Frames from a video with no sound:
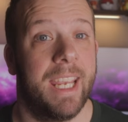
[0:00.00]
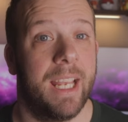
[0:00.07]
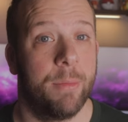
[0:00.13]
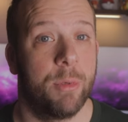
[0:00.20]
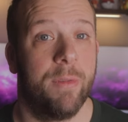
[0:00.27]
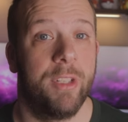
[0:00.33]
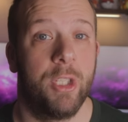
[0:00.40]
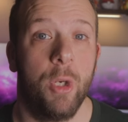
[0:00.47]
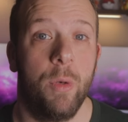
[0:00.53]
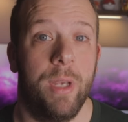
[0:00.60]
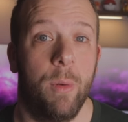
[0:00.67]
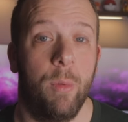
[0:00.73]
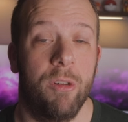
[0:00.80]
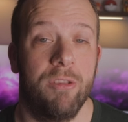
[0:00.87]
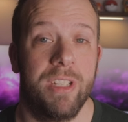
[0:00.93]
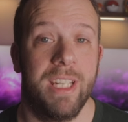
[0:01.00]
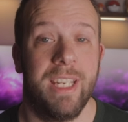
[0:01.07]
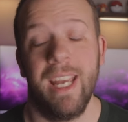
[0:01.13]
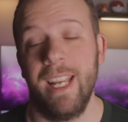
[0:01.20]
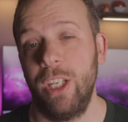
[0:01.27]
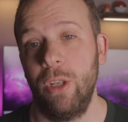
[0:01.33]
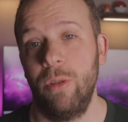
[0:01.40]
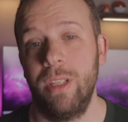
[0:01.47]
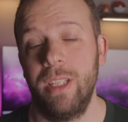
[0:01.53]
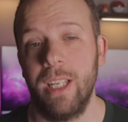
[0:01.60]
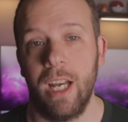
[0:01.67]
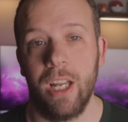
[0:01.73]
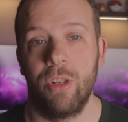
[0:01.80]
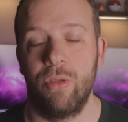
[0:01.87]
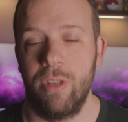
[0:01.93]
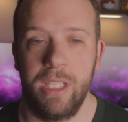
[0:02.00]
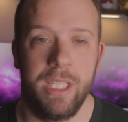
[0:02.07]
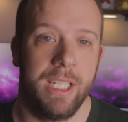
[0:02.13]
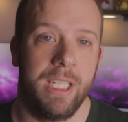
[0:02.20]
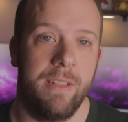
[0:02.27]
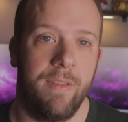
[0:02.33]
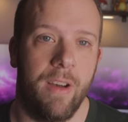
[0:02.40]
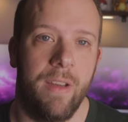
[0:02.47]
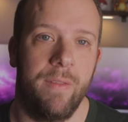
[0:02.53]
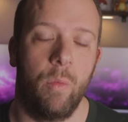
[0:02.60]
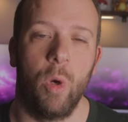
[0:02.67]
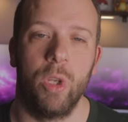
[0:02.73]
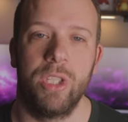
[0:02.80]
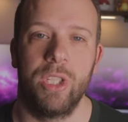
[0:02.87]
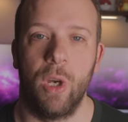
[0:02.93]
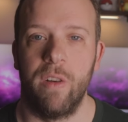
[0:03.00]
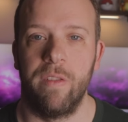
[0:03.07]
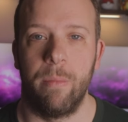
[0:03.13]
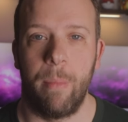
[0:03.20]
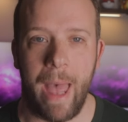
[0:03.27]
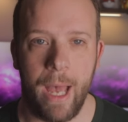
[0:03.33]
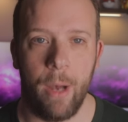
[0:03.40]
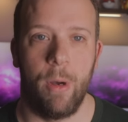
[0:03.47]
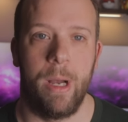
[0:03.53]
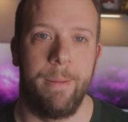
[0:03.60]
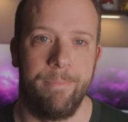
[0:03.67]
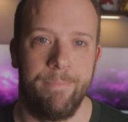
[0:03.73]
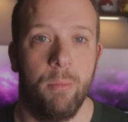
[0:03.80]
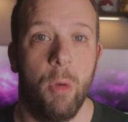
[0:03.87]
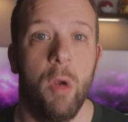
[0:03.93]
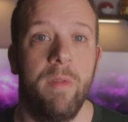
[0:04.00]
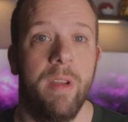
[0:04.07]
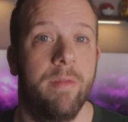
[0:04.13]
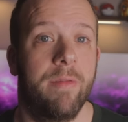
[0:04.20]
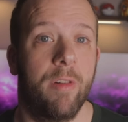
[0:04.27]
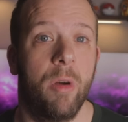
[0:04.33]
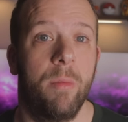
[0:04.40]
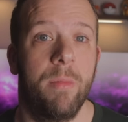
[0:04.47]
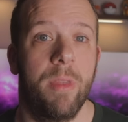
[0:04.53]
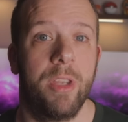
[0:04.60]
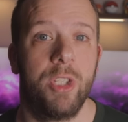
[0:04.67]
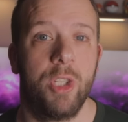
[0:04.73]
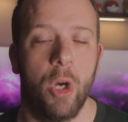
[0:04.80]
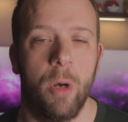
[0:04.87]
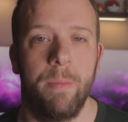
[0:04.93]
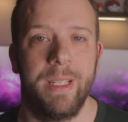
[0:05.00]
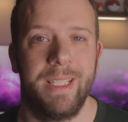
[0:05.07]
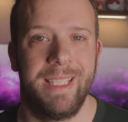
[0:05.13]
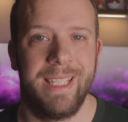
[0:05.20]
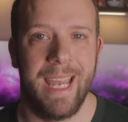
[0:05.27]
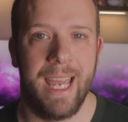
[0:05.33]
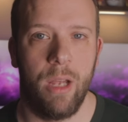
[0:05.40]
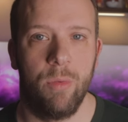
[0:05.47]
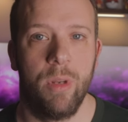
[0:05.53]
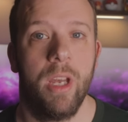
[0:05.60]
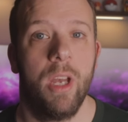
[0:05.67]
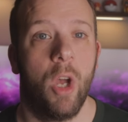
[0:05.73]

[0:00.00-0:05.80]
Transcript: It comes with a two year warranty and uses 165 watts of power. Moving from the top down,